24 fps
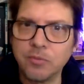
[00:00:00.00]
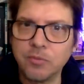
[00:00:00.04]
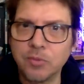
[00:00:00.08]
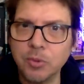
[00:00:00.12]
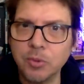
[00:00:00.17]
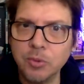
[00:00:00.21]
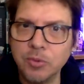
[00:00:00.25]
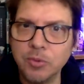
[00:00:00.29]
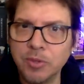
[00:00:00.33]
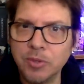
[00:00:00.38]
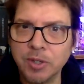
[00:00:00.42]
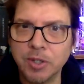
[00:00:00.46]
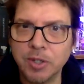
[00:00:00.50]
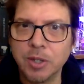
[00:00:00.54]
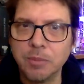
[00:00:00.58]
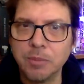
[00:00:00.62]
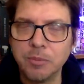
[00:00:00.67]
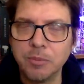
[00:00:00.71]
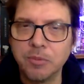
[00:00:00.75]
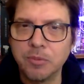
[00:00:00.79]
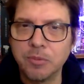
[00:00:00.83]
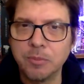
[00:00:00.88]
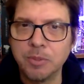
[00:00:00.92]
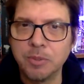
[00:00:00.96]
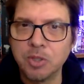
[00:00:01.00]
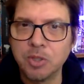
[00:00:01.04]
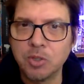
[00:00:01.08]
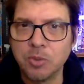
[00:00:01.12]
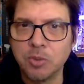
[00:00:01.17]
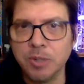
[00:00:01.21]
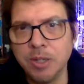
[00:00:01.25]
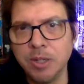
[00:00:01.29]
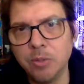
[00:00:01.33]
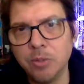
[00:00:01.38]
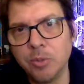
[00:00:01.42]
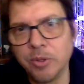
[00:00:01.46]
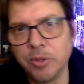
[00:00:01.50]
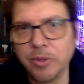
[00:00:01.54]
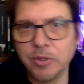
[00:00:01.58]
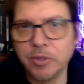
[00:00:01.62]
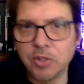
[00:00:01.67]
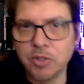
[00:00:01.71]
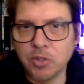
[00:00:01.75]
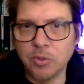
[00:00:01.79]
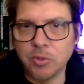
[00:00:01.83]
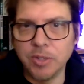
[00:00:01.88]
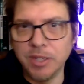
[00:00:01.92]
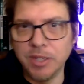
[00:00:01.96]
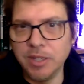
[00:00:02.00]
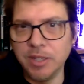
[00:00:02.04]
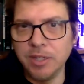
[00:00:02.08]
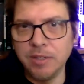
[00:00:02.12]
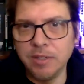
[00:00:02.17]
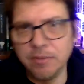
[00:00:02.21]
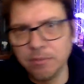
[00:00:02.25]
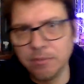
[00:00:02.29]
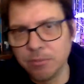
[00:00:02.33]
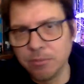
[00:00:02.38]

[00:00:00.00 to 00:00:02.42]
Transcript: fruit that comes from a tree where the tree